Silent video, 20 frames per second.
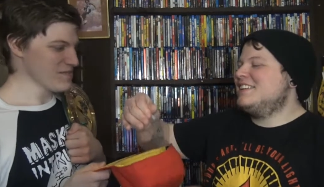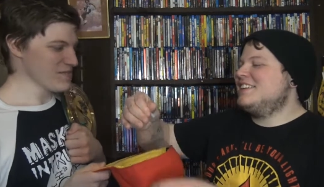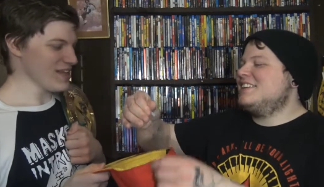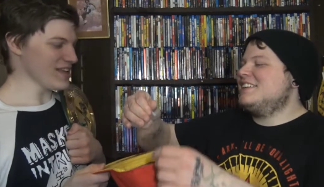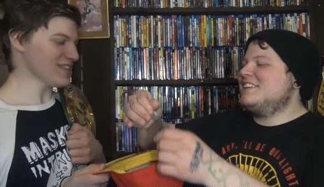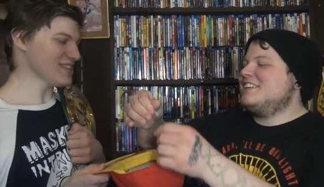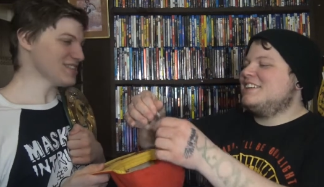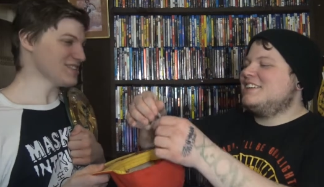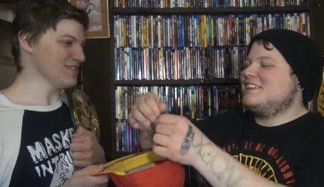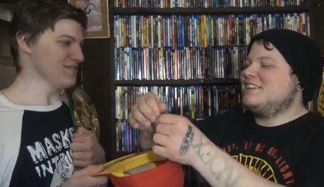
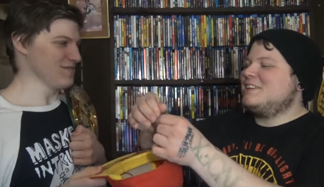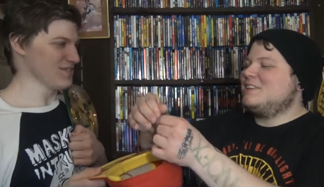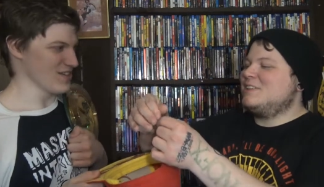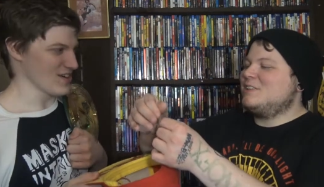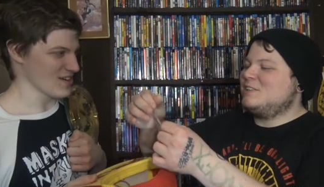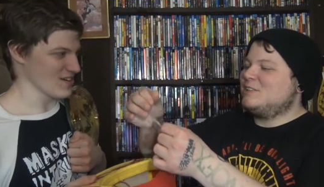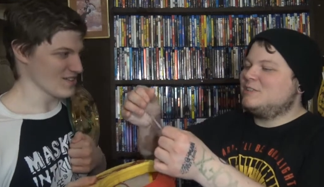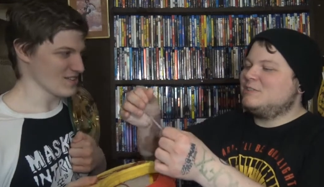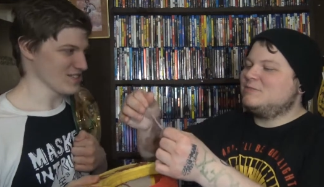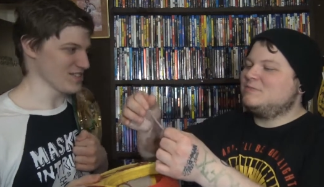Speaker 1: Lots of
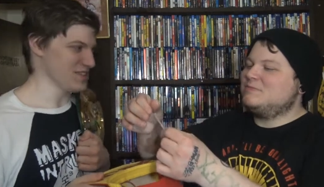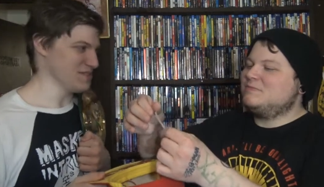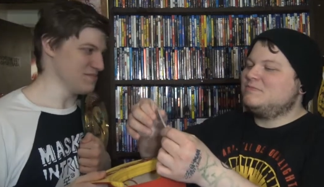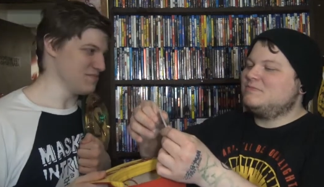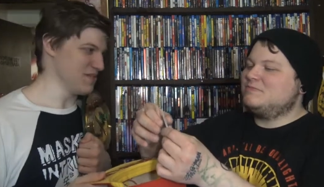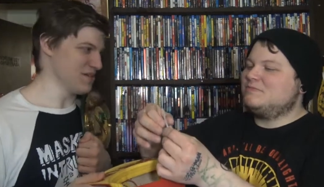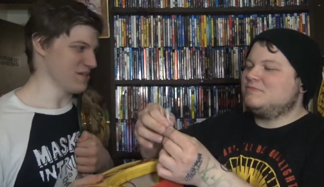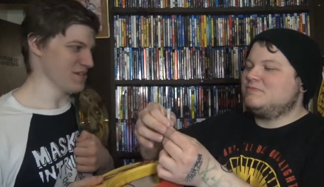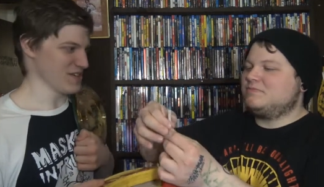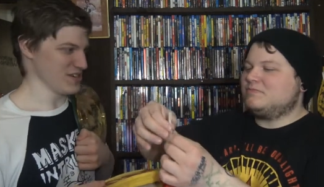girls and
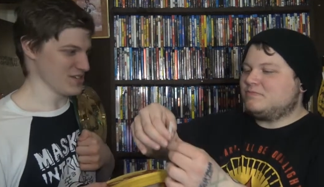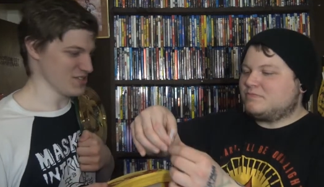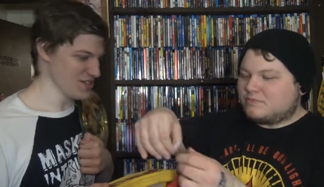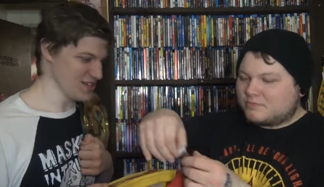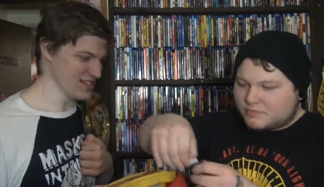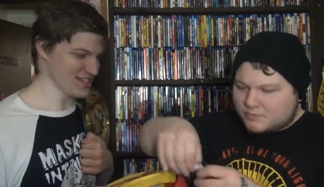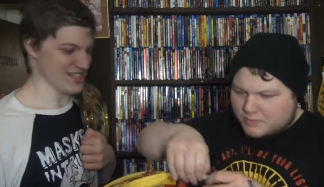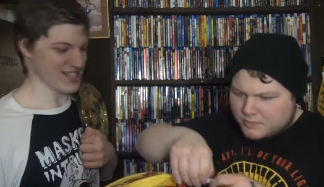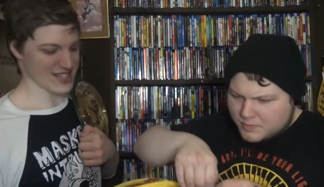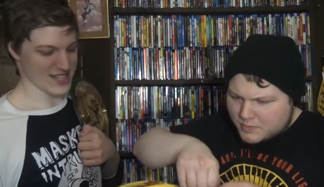party
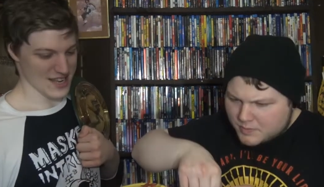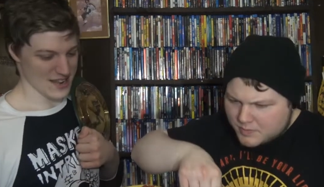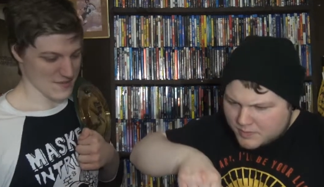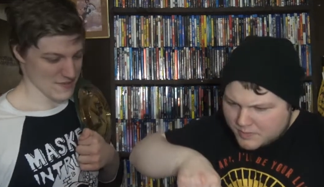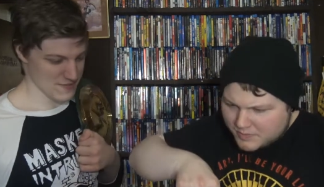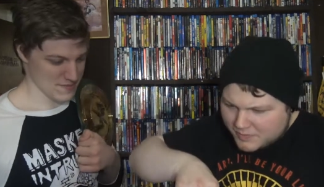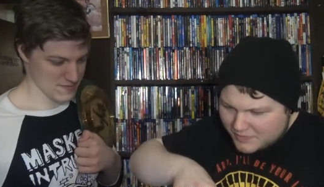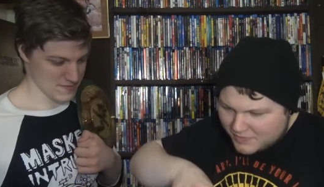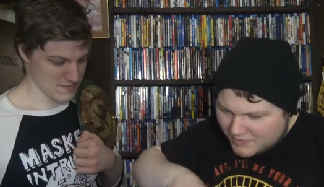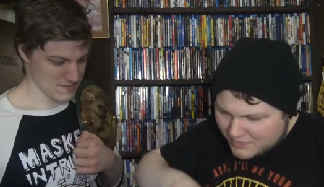drinks and stuff.
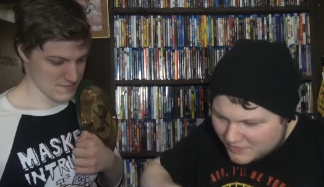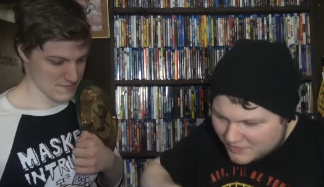